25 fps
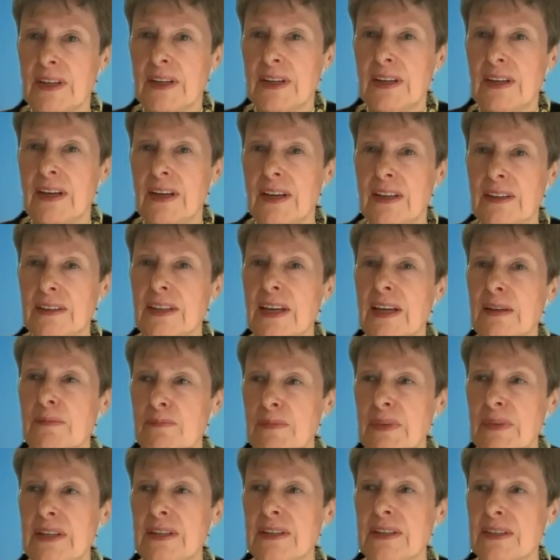And that
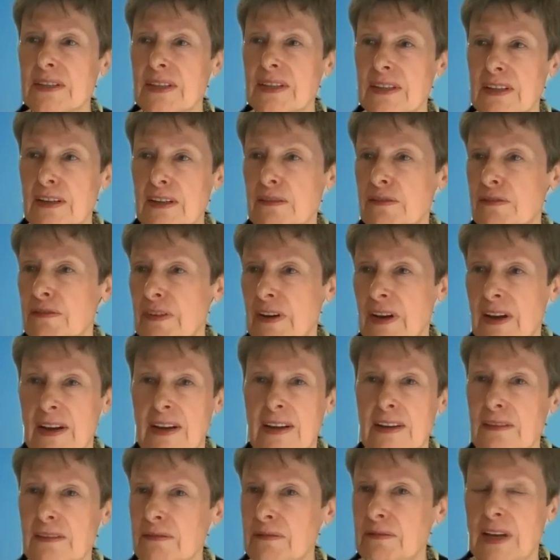means that if
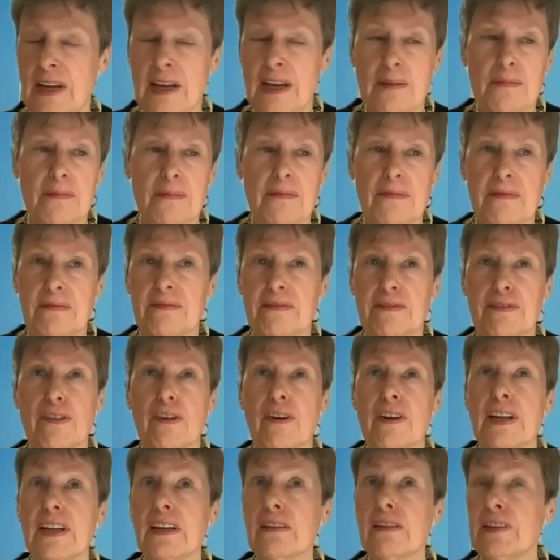I am
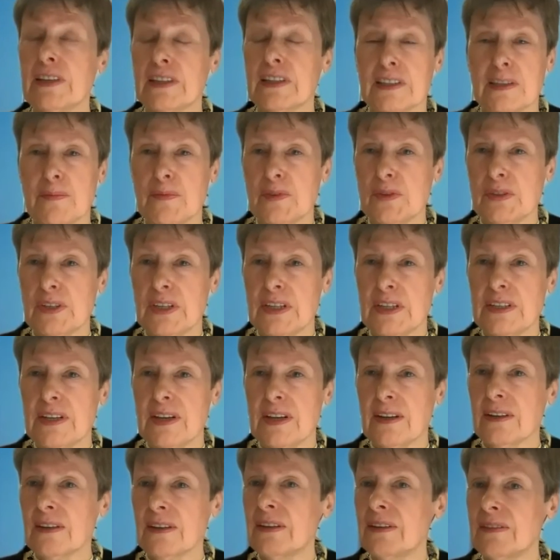falling victim to an
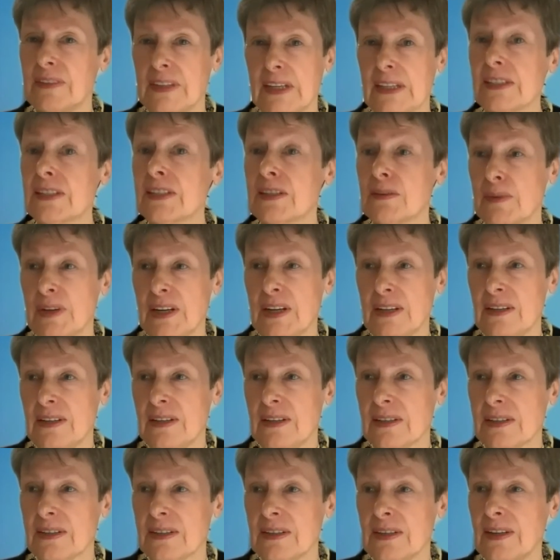attack, that's the way it
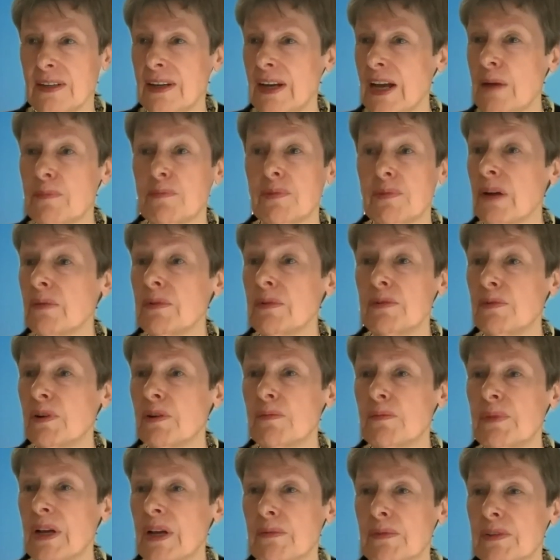is. I probably won't
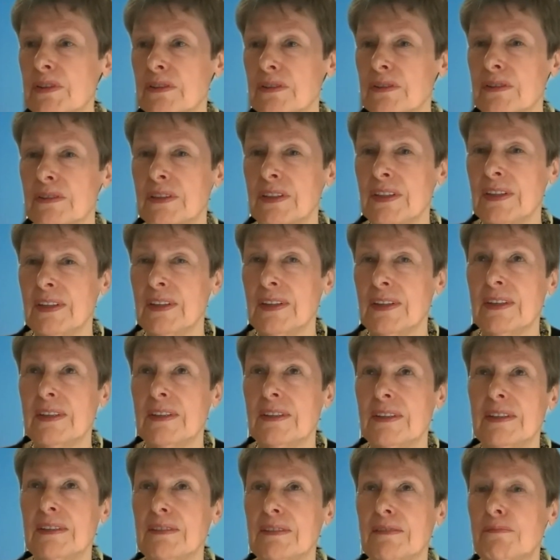be able to
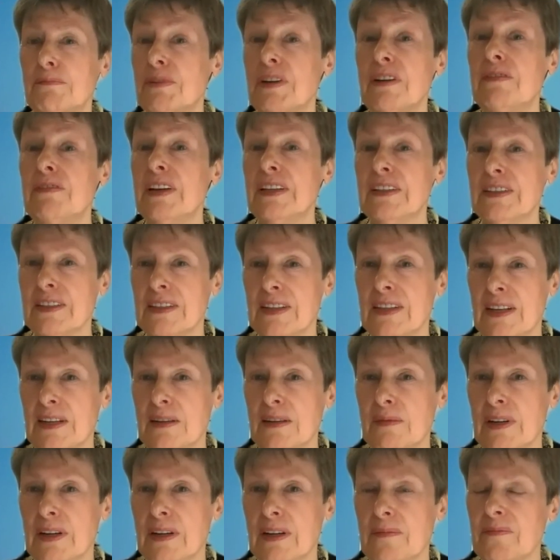prevent it
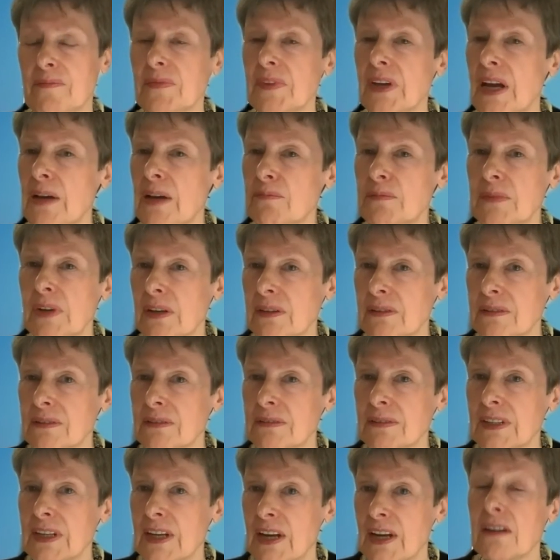anyway. I'm not
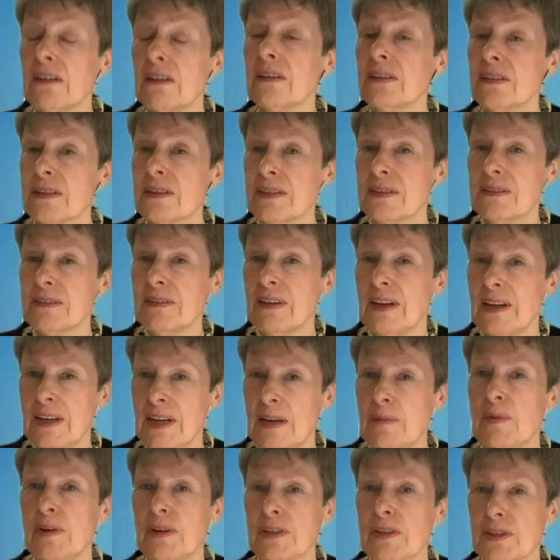careless. I
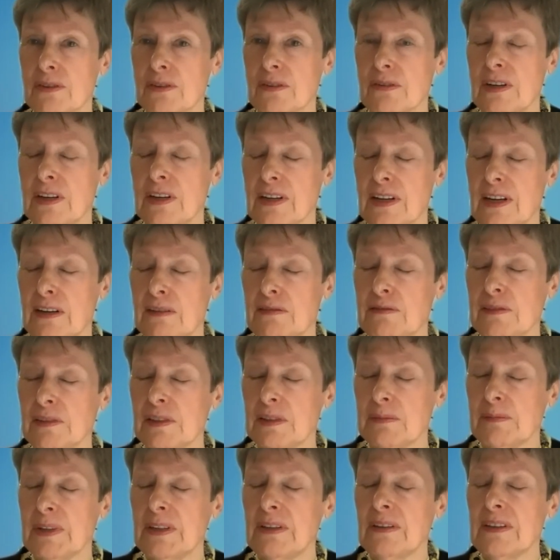am also quite careful.
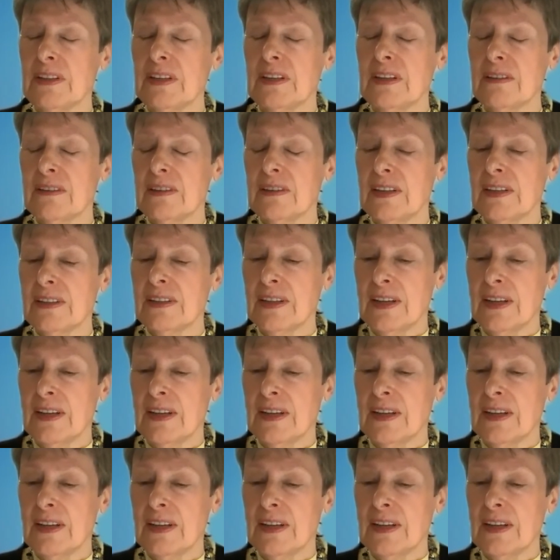But on the other hand,